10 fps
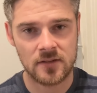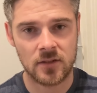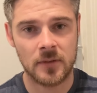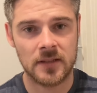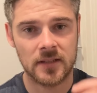I
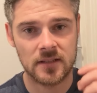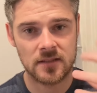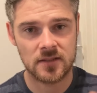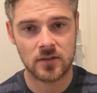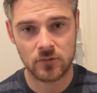go into this
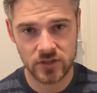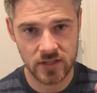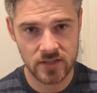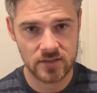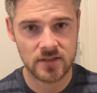
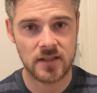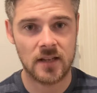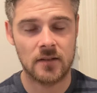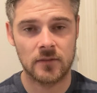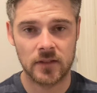dissociation
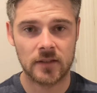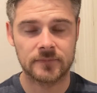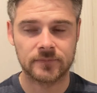state of, like,